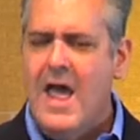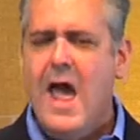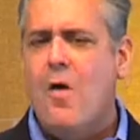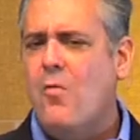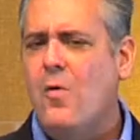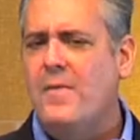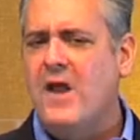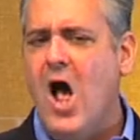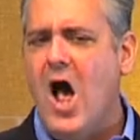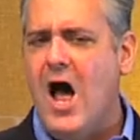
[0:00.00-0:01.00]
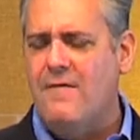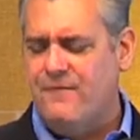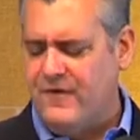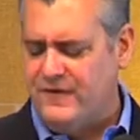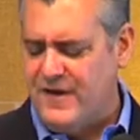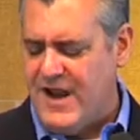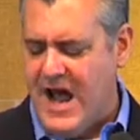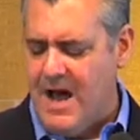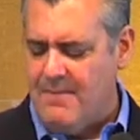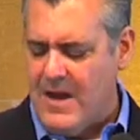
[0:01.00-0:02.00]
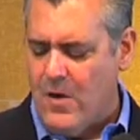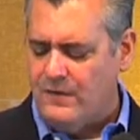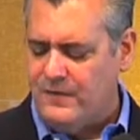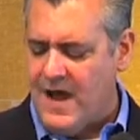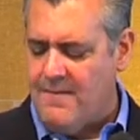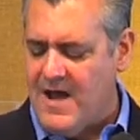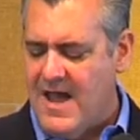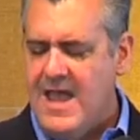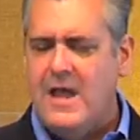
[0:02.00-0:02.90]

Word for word: How will be hot for Saddam and Osama?